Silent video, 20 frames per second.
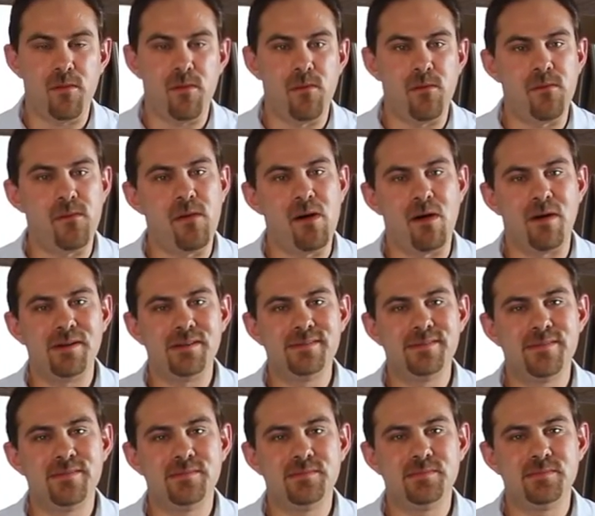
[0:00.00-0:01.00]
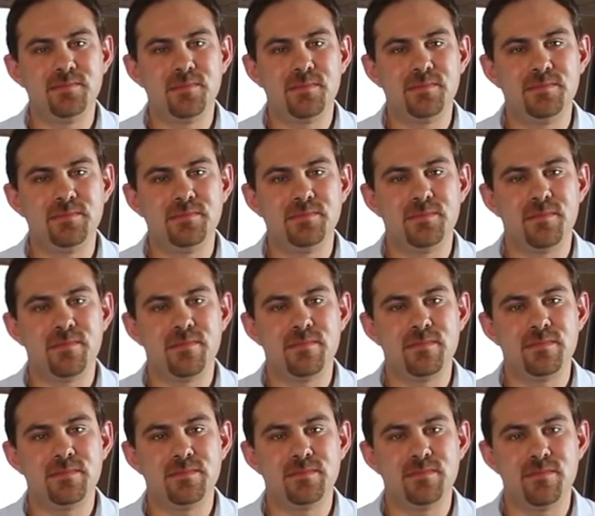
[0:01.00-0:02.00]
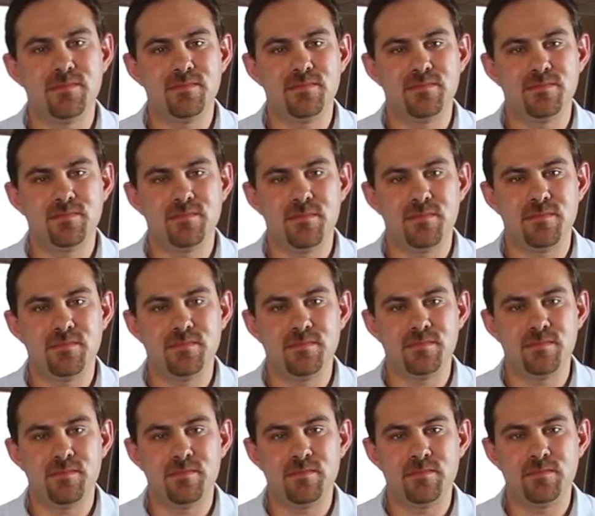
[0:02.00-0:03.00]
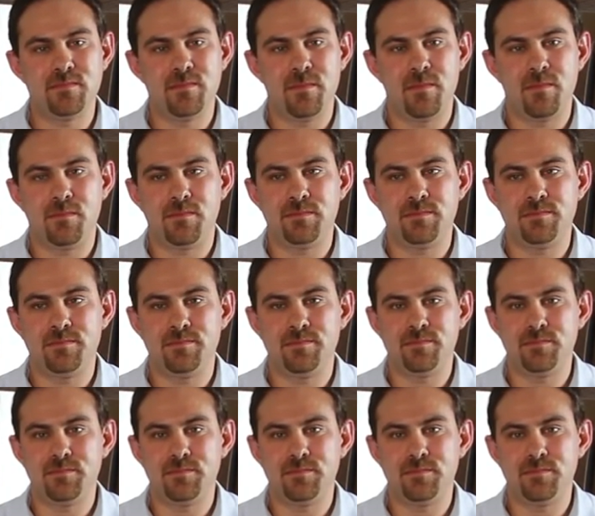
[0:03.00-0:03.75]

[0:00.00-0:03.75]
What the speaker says: This person isn't speaking.